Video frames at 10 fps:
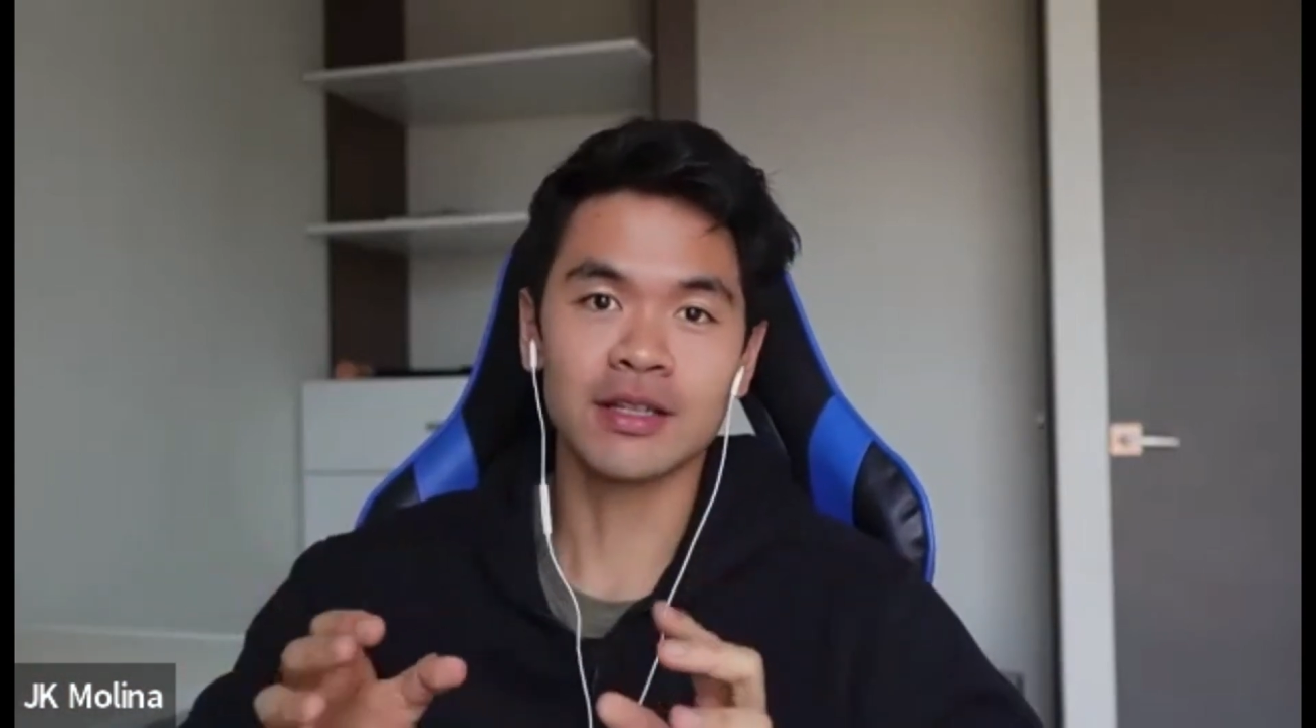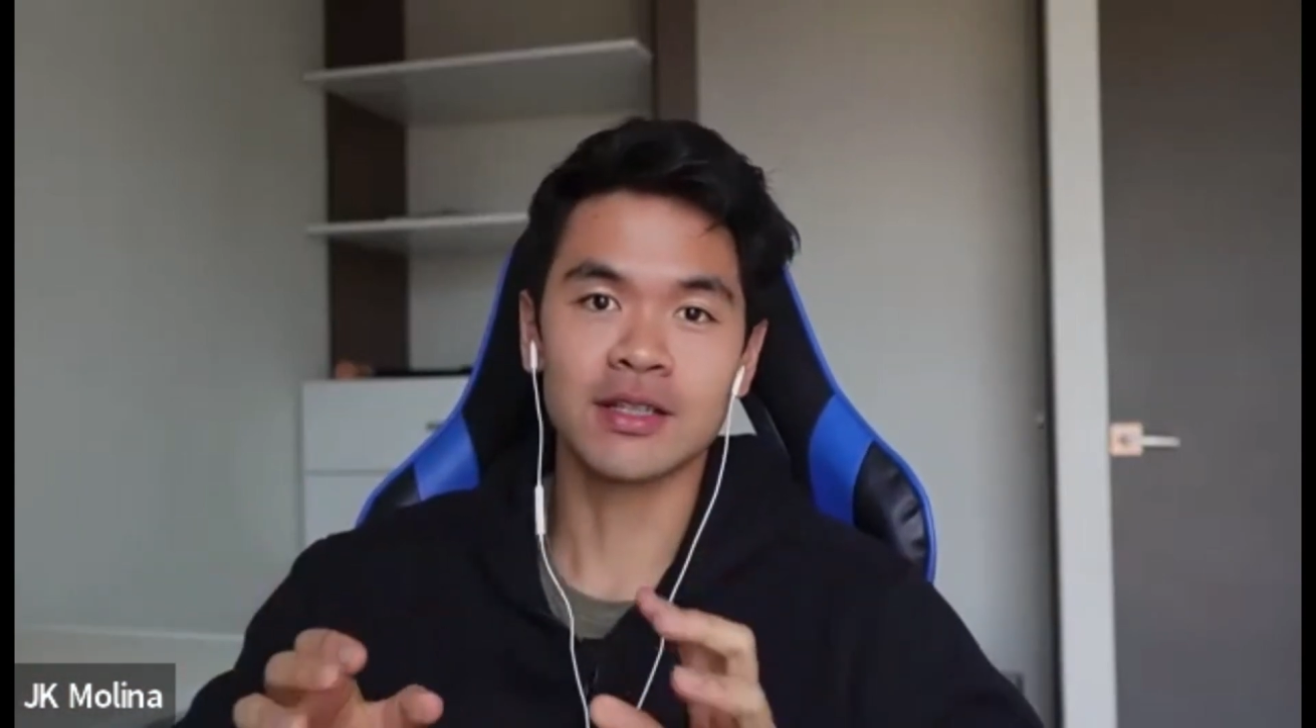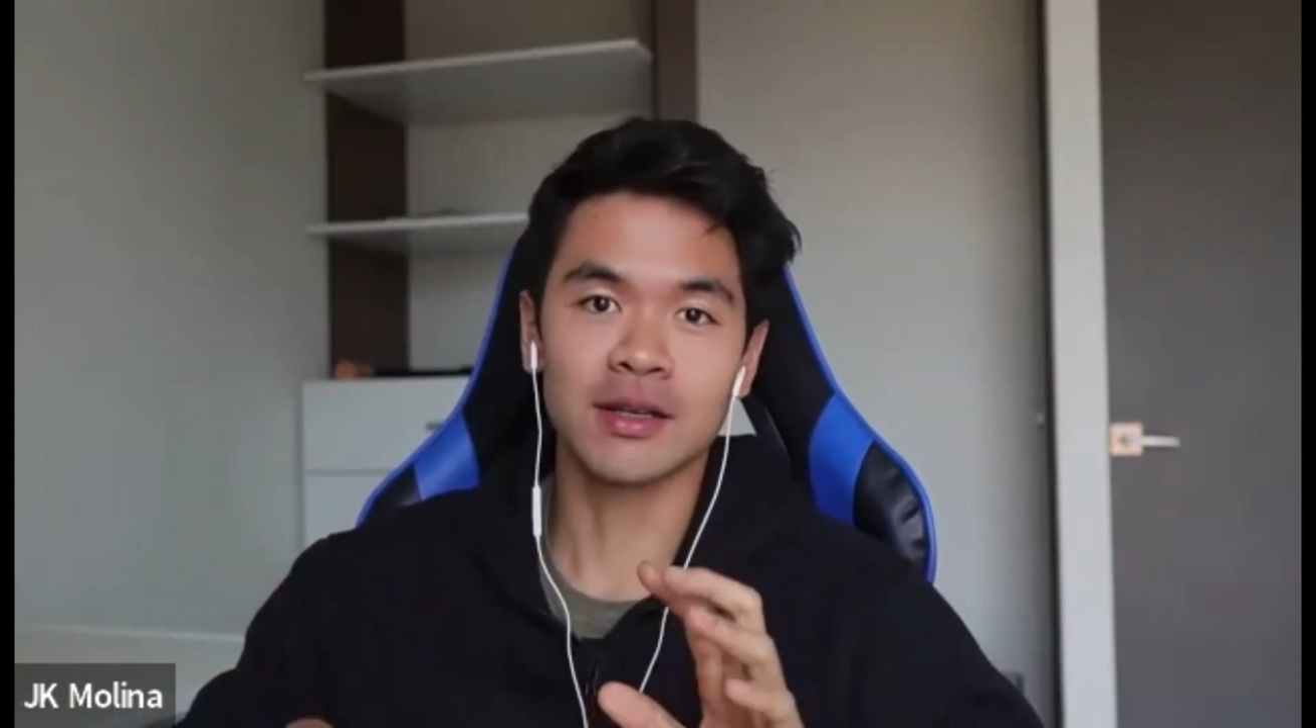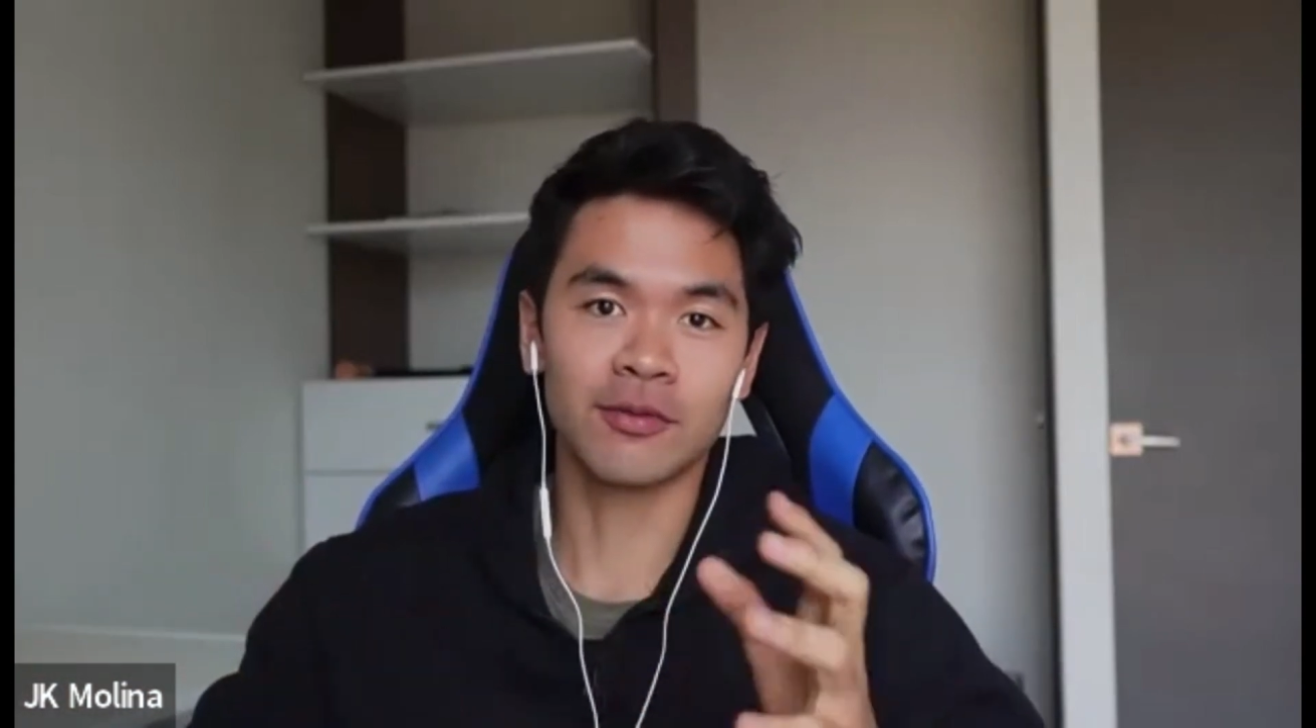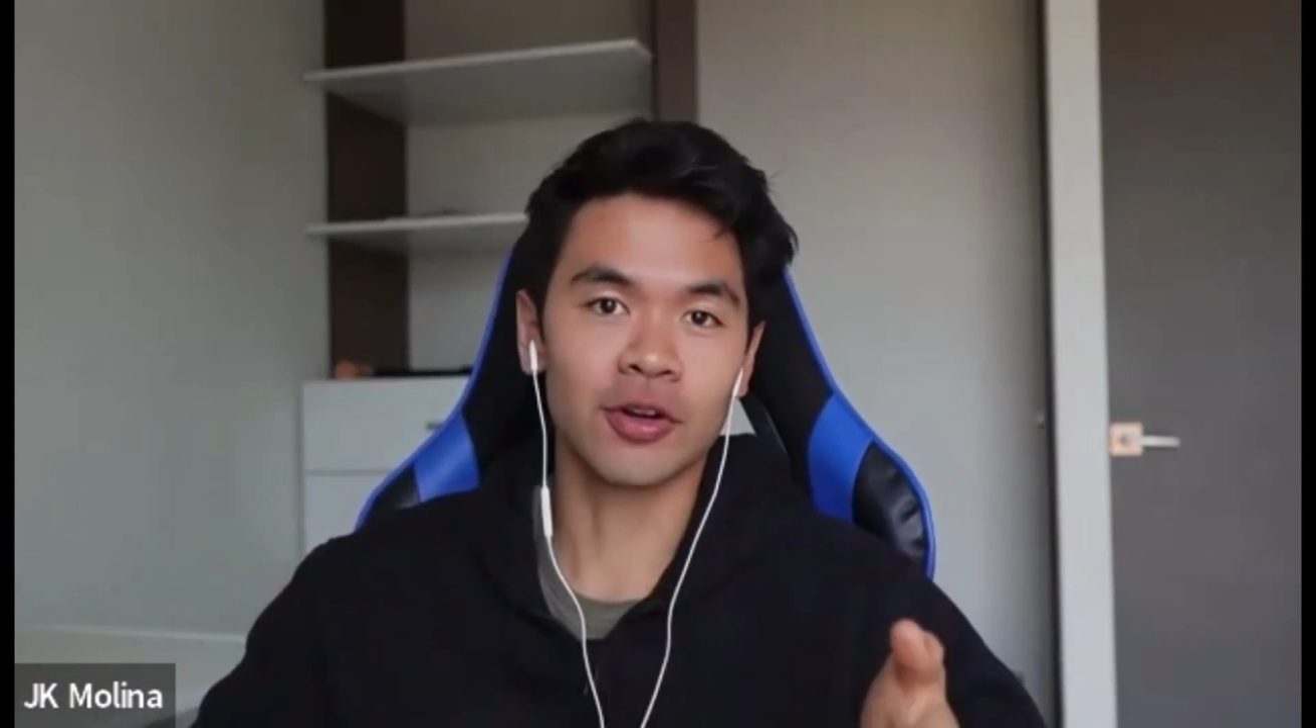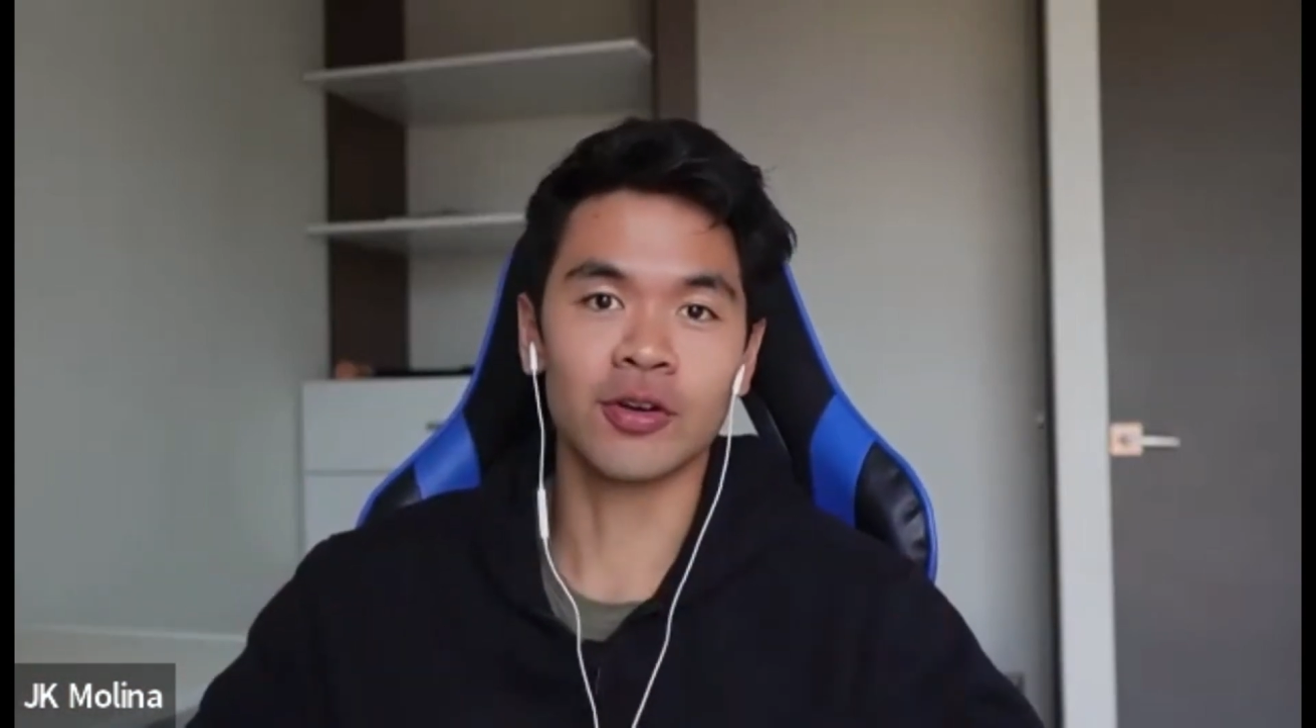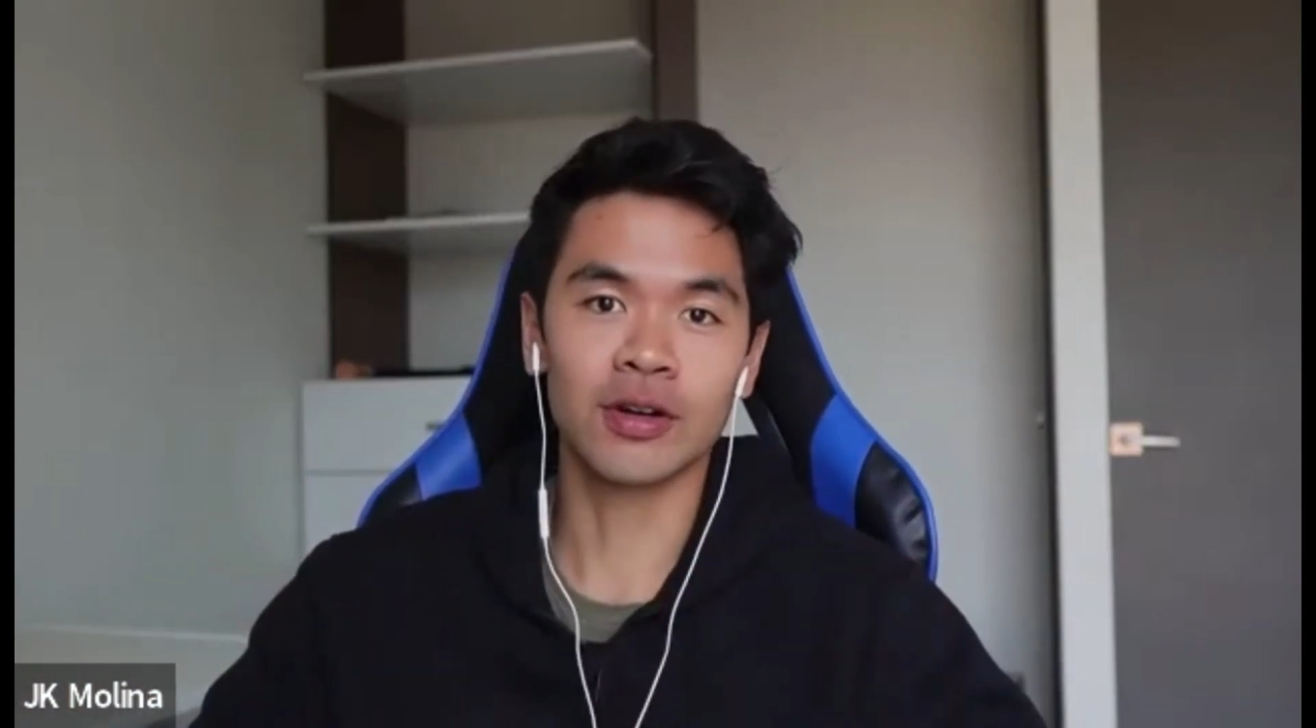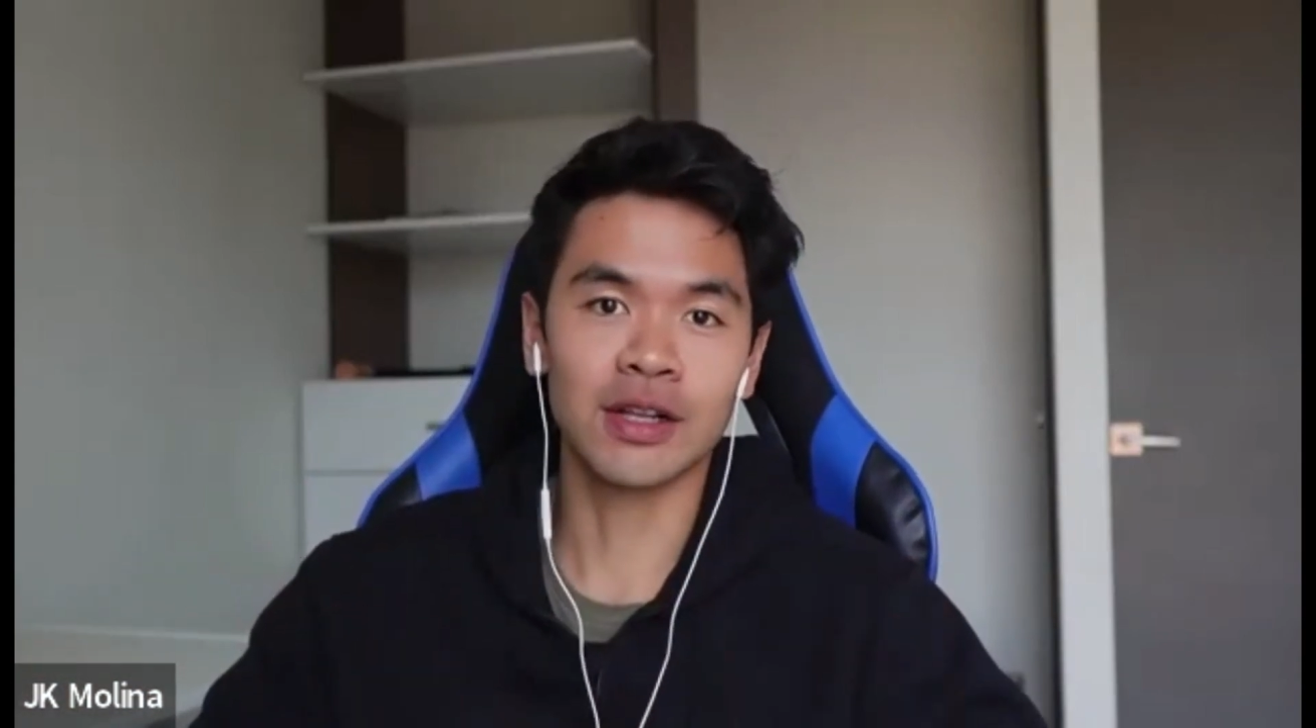some for your